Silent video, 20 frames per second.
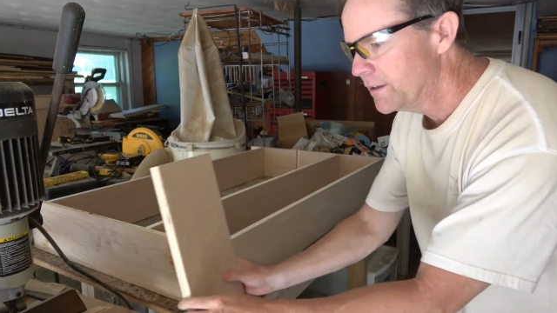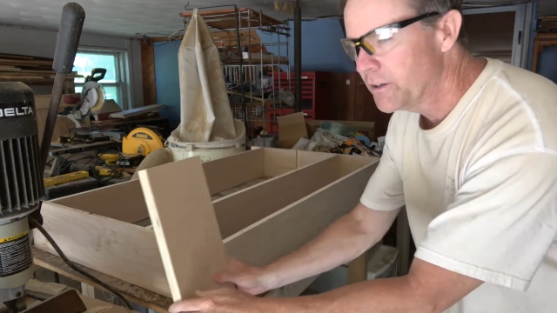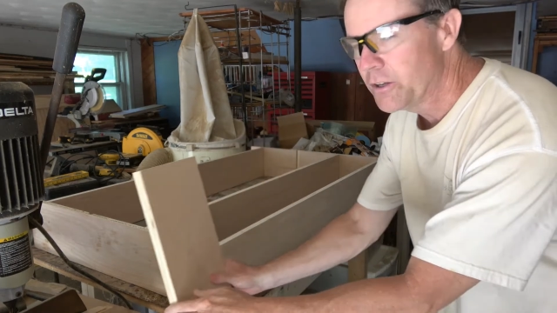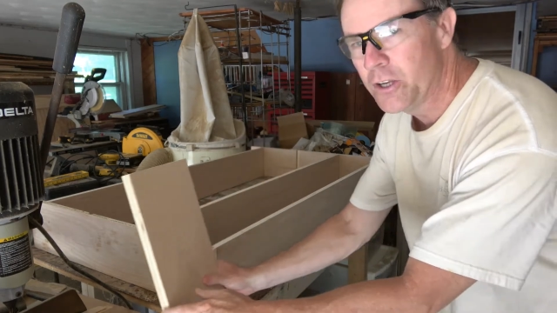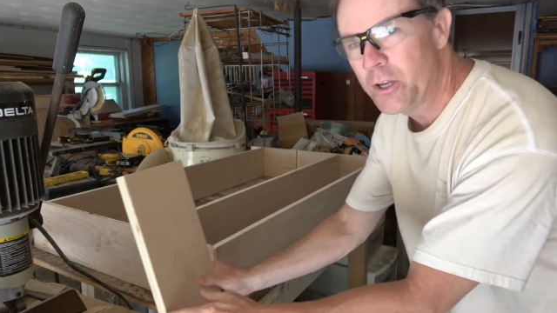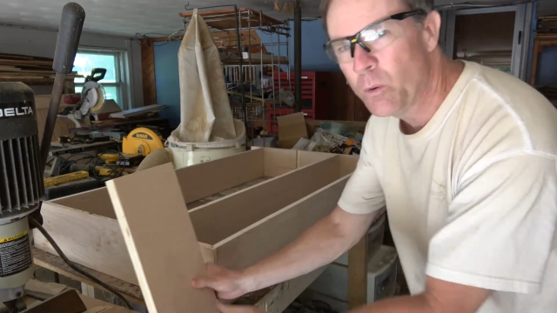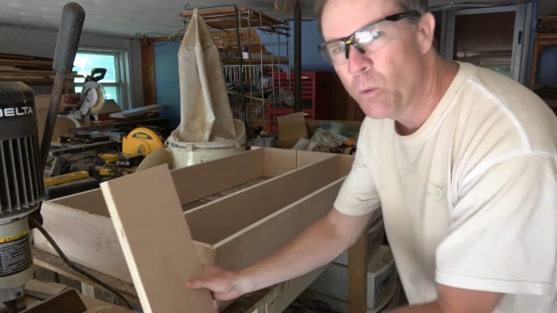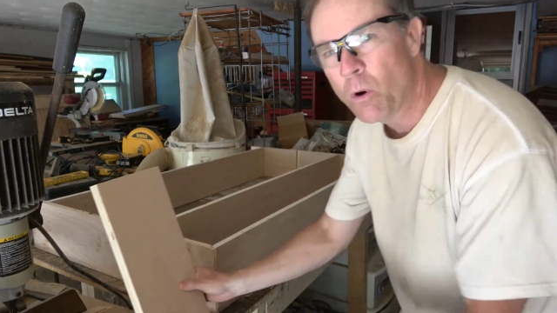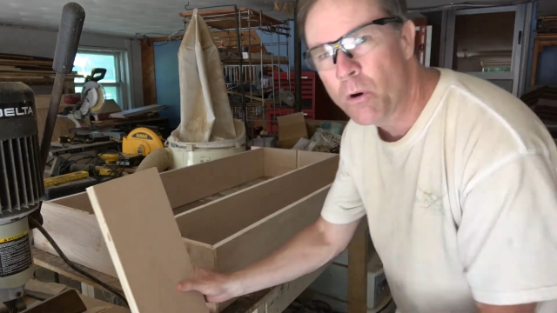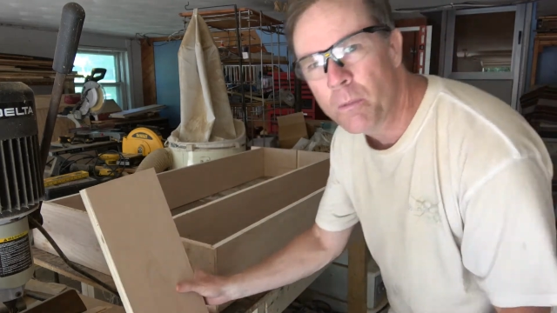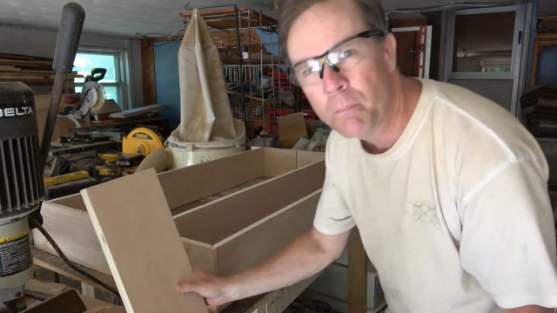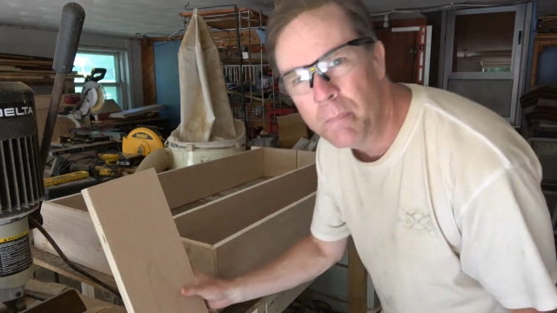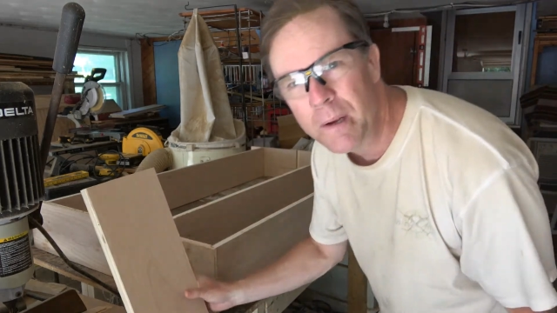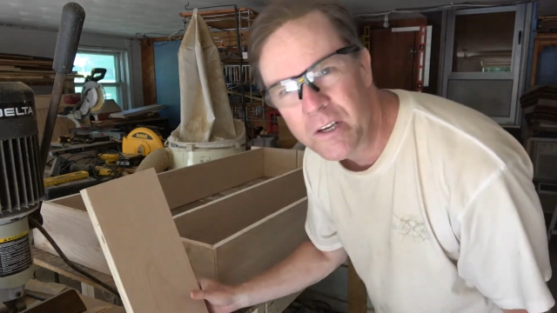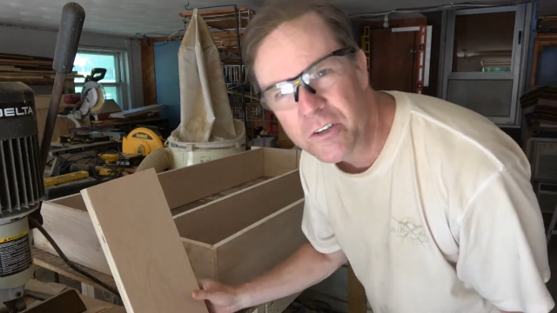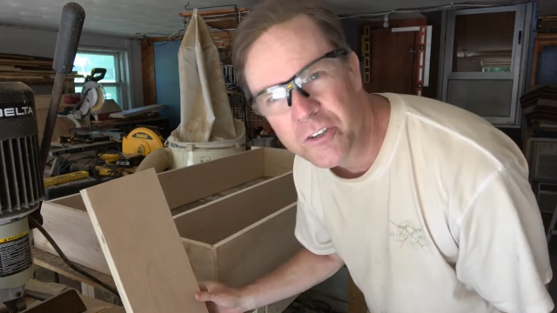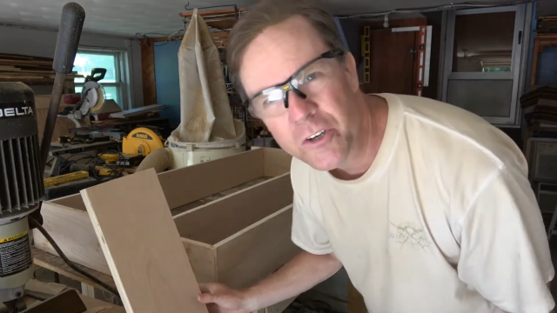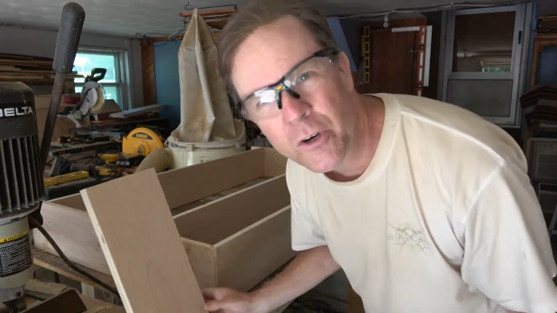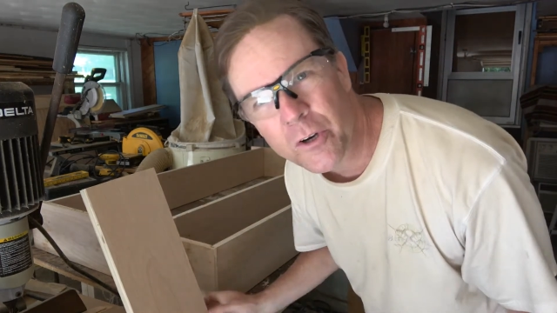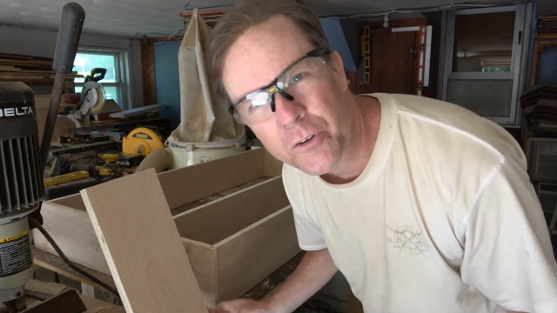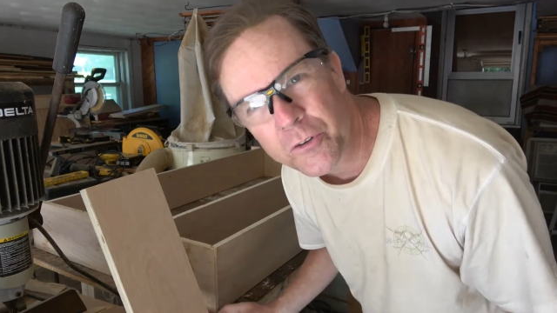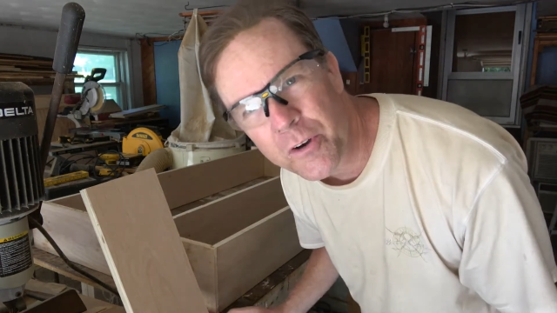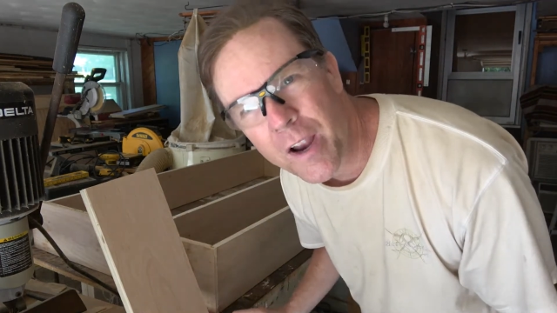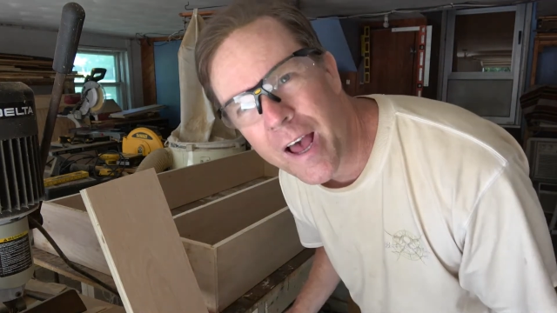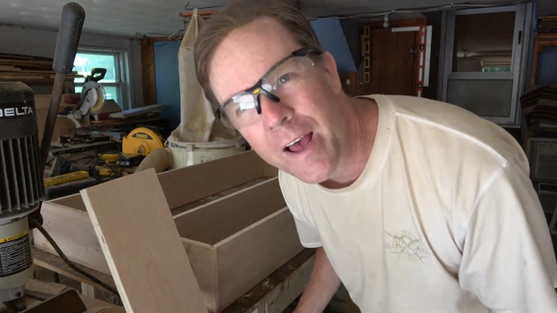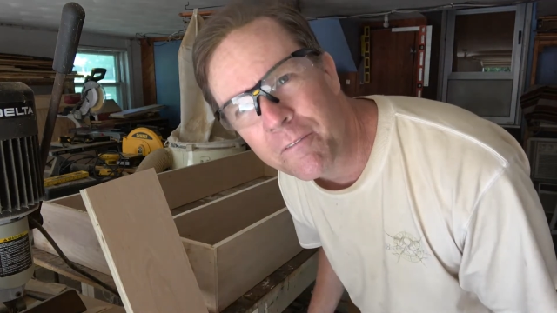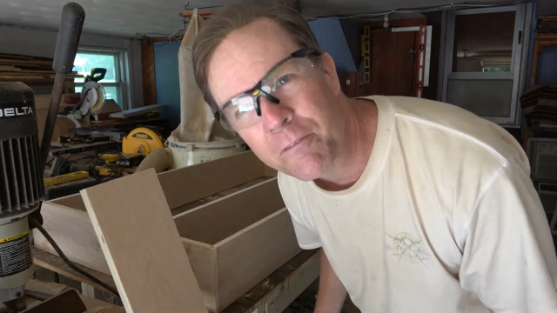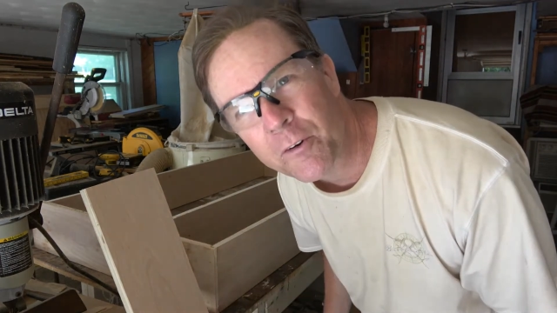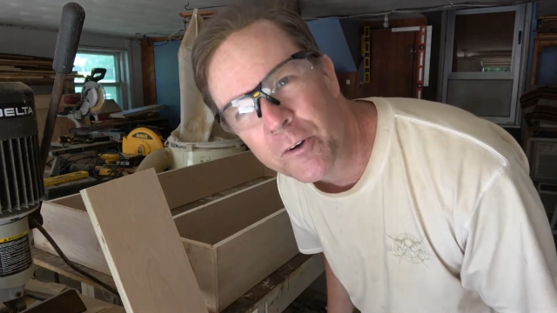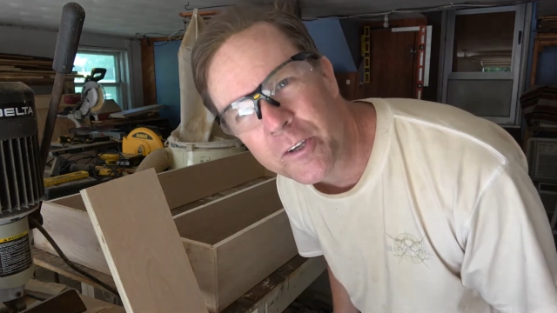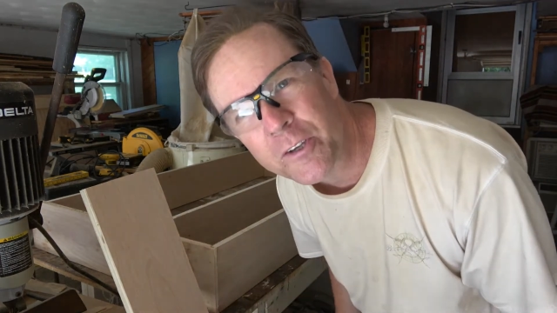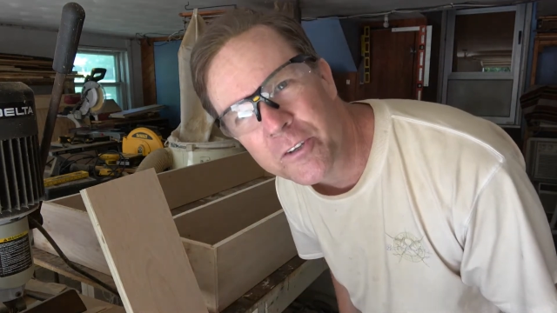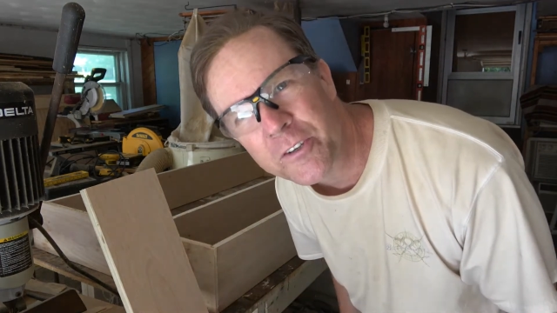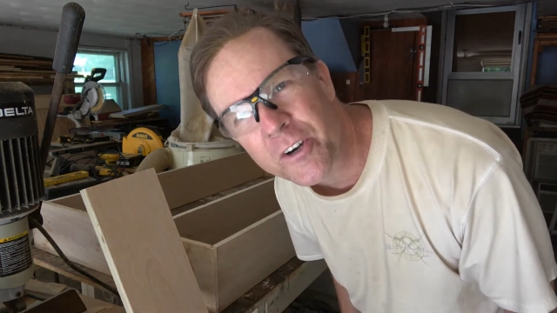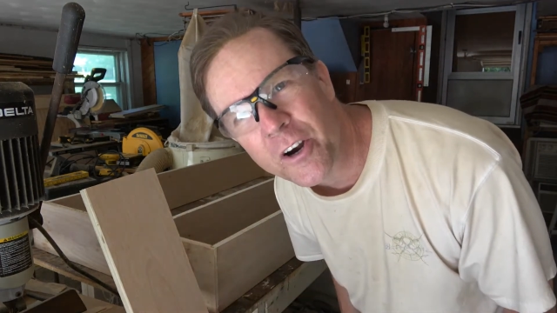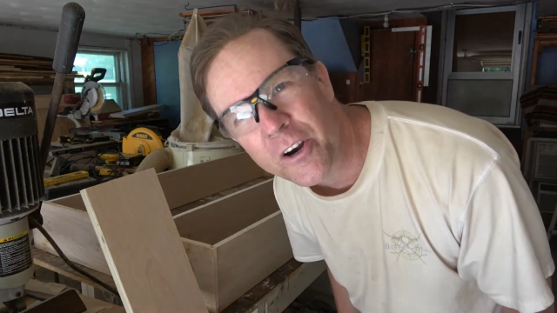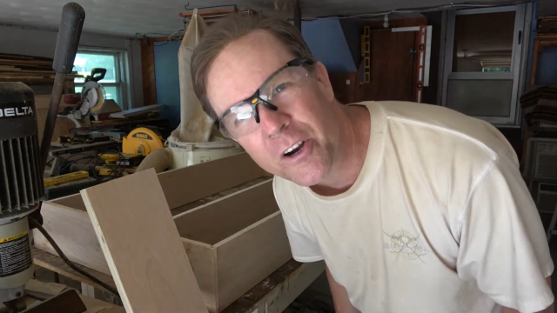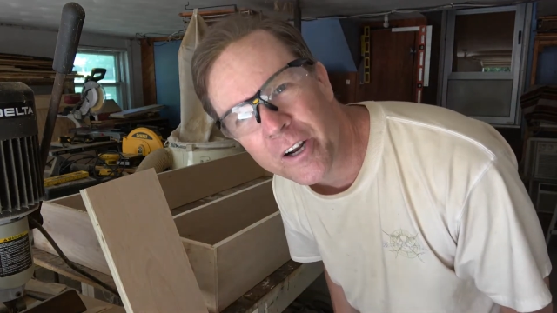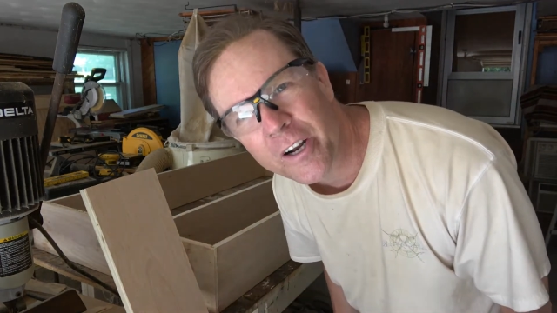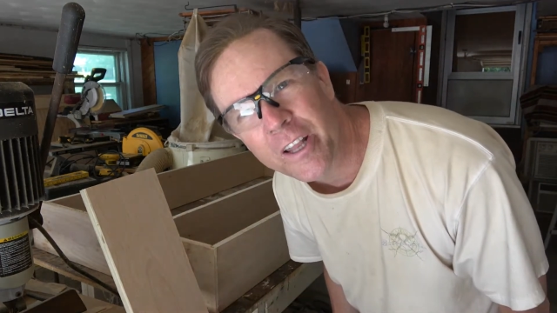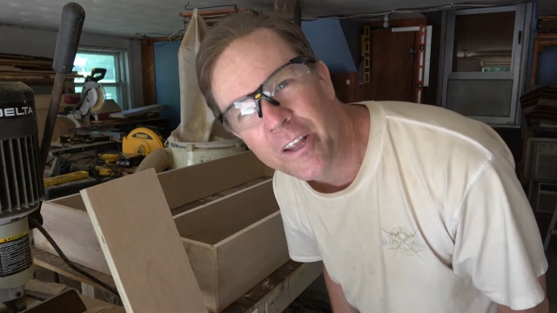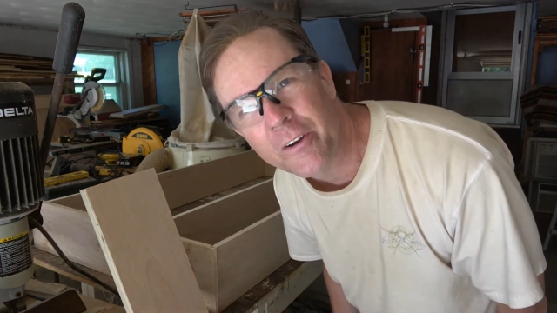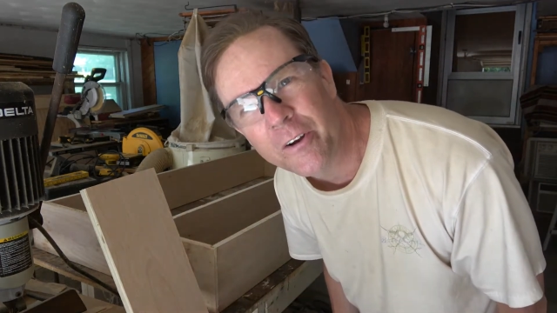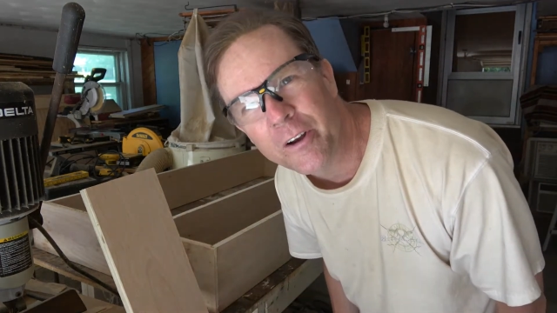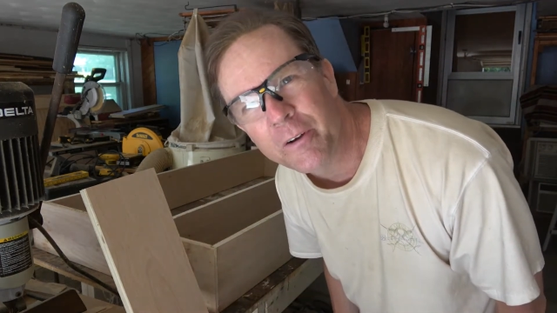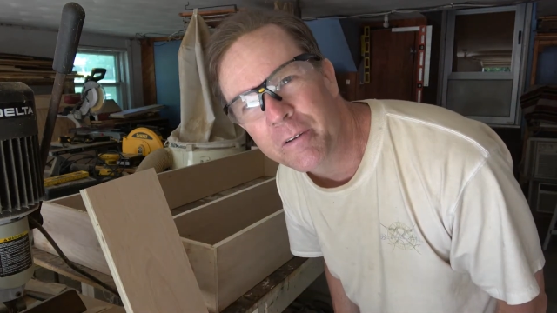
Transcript: You want to be sure to try it before you start gluing,